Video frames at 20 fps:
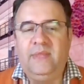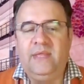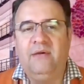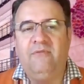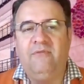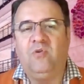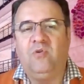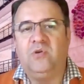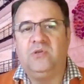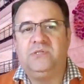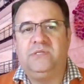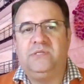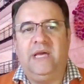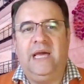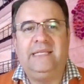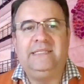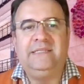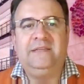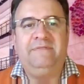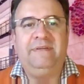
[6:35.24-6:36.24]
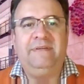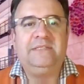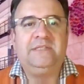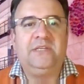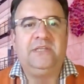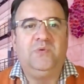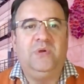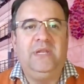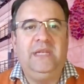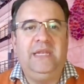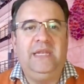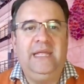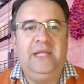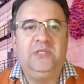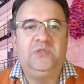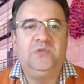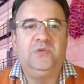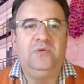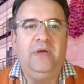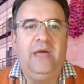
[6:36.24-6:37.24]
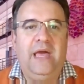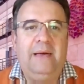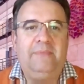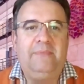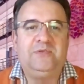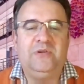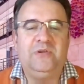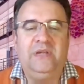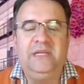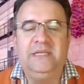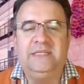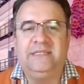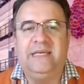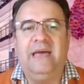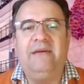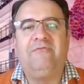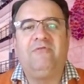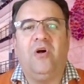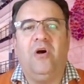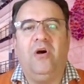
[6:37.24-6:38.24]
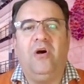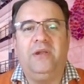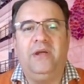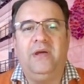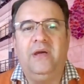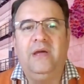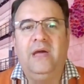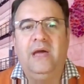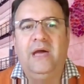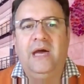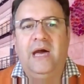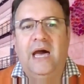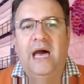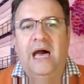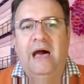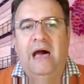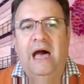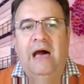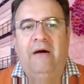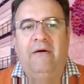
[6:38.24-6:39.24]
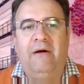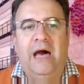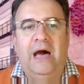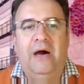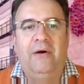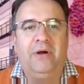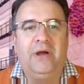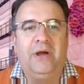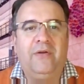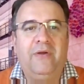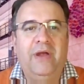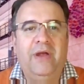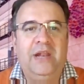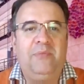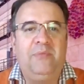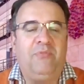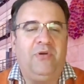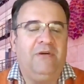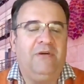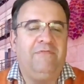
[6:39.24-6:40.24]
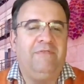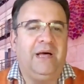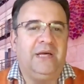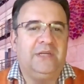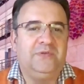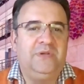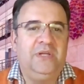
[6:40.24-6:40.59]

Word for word: of course, as investors, we need to absolutely safeguard uh, our, our, credit profiles.